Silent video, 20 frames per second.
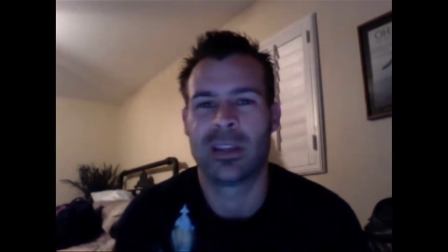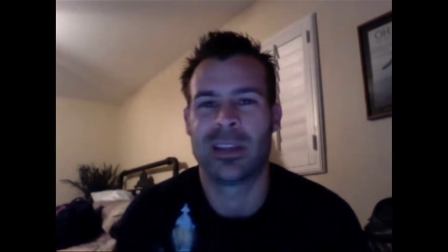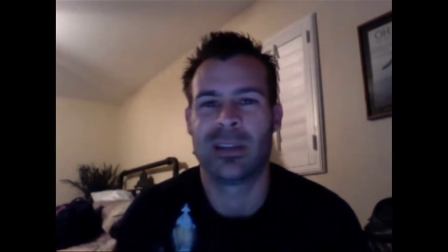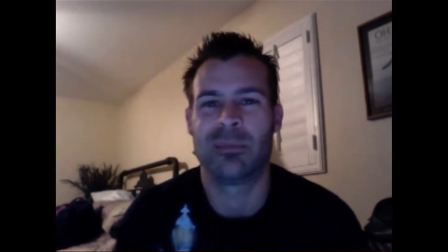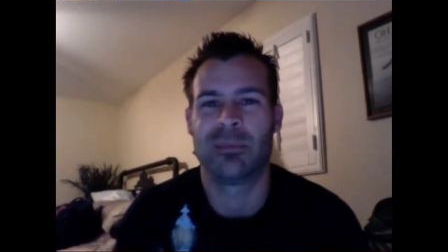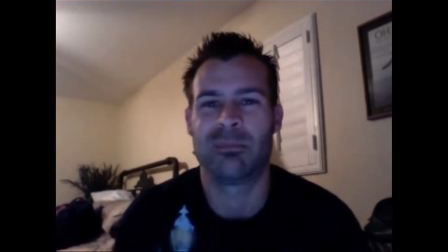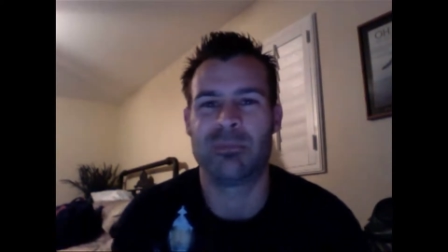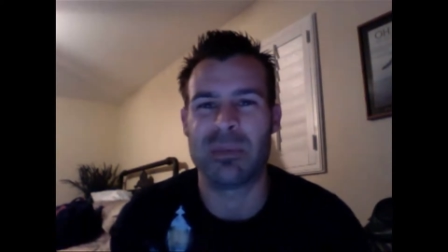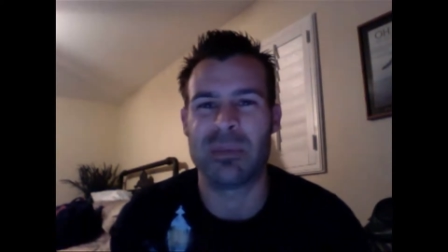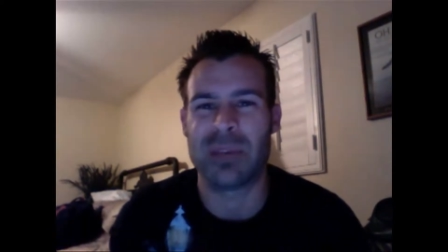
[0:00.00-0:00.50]

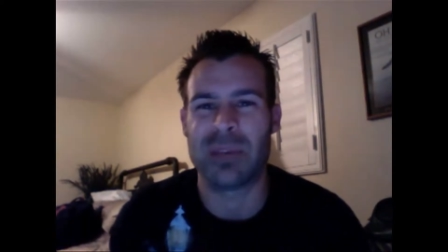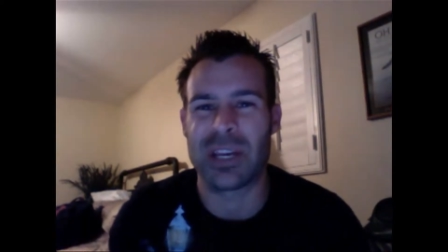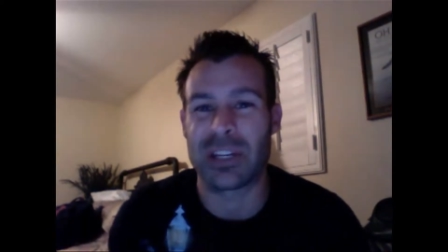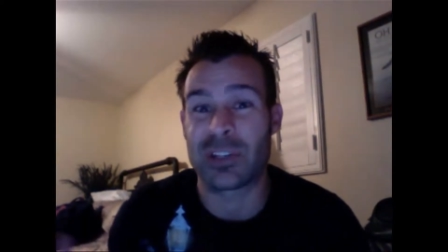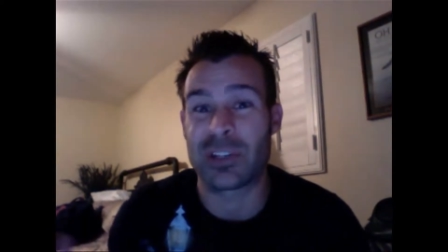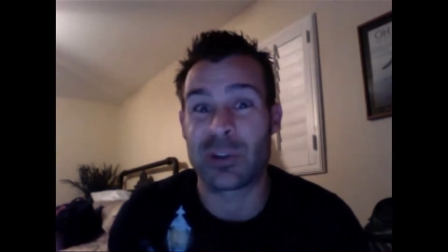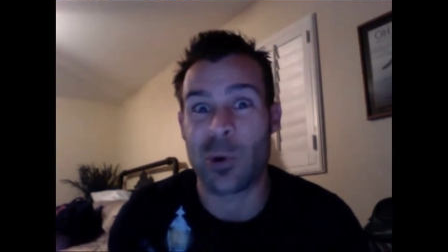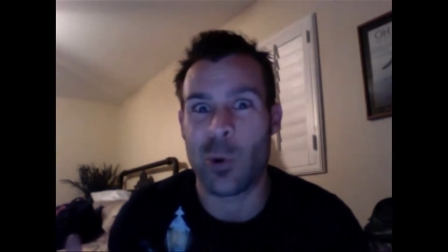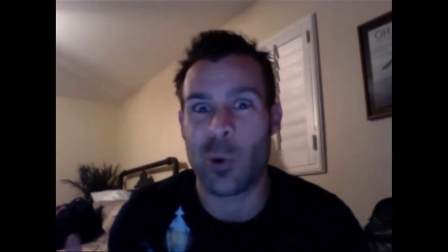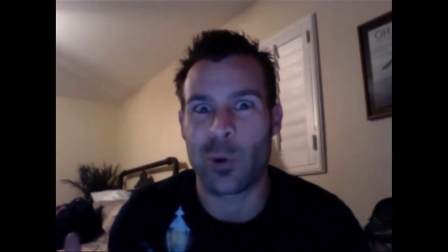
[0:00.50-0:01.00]
maybe a
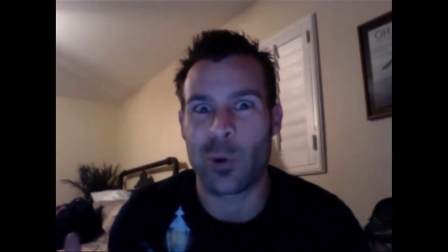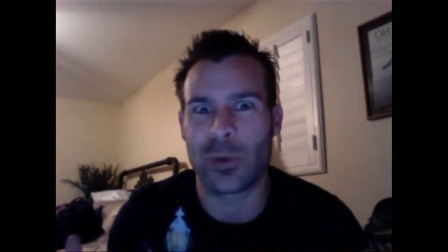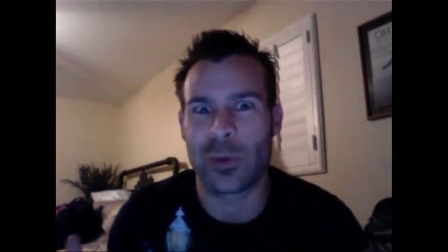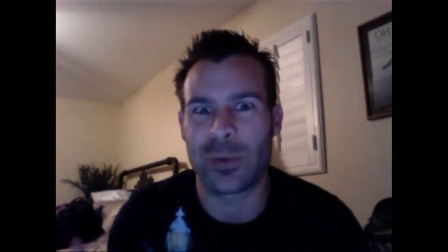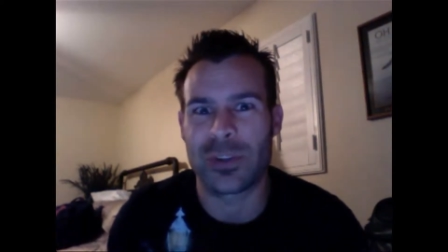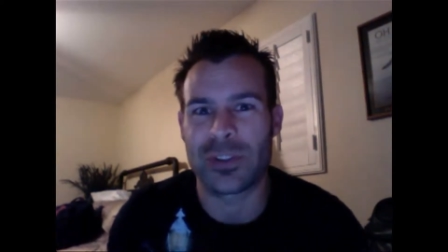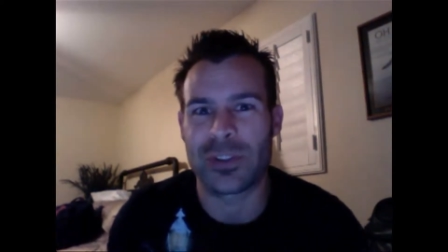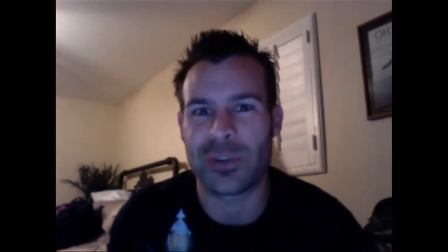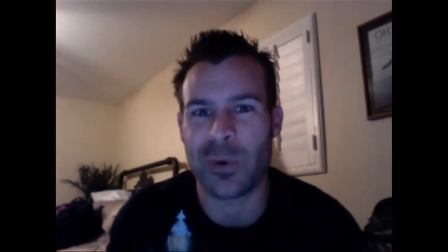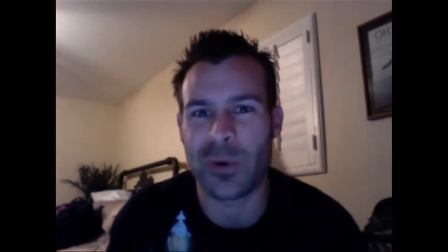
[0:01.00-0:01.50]
torn and
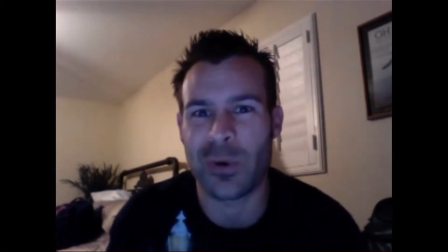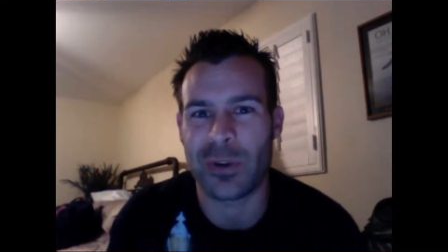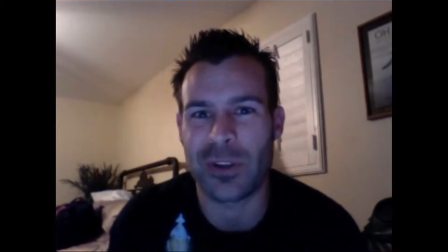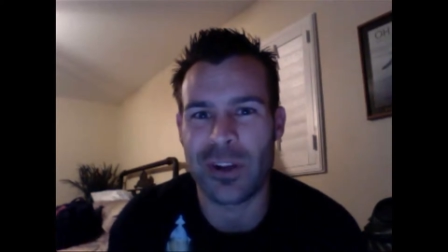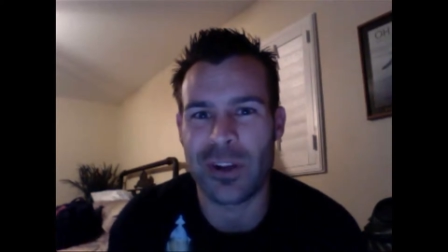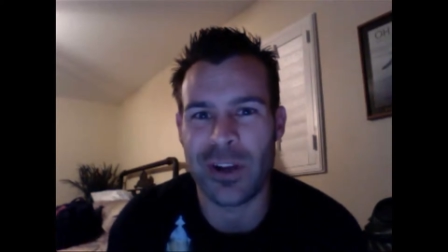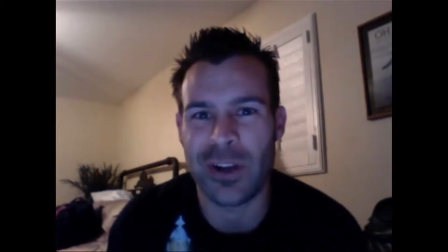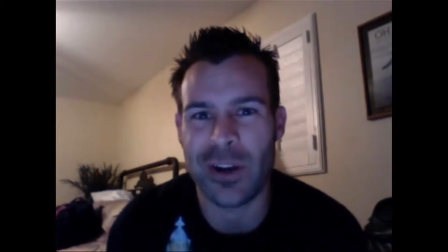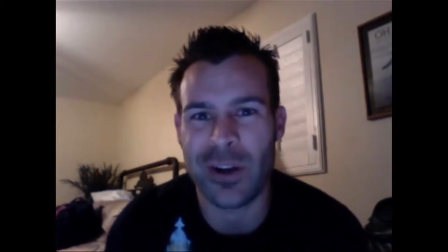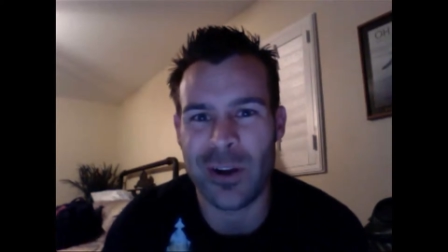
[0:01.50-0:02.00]
restored
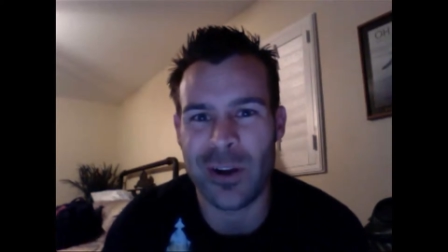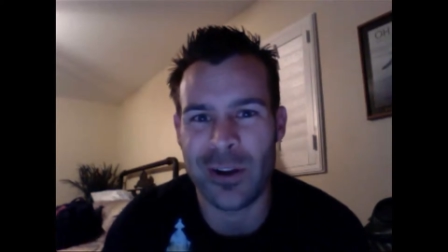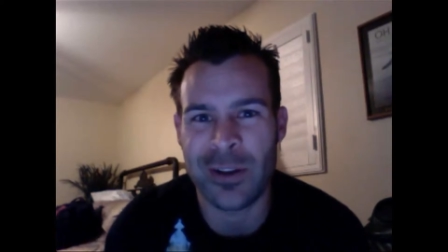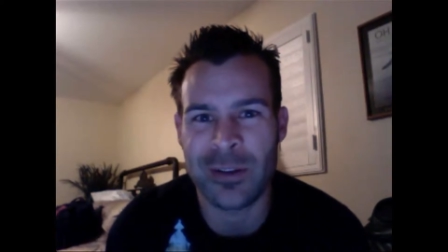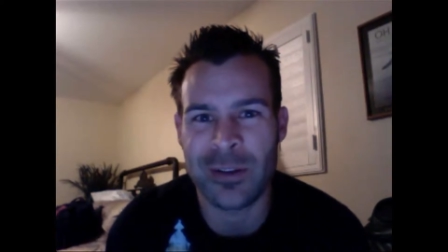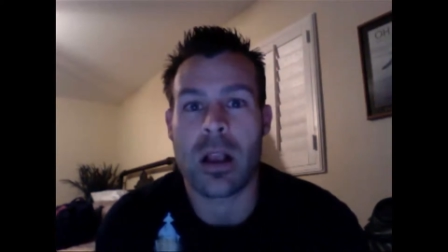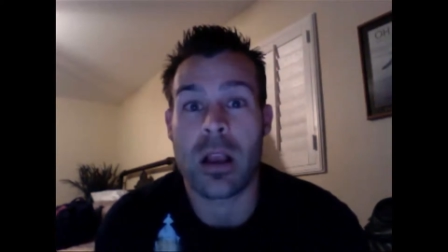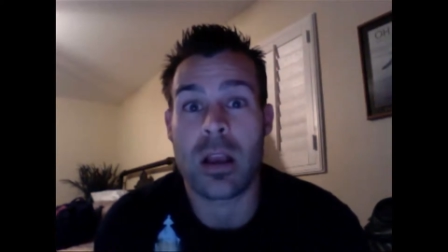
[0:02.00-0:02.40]
card,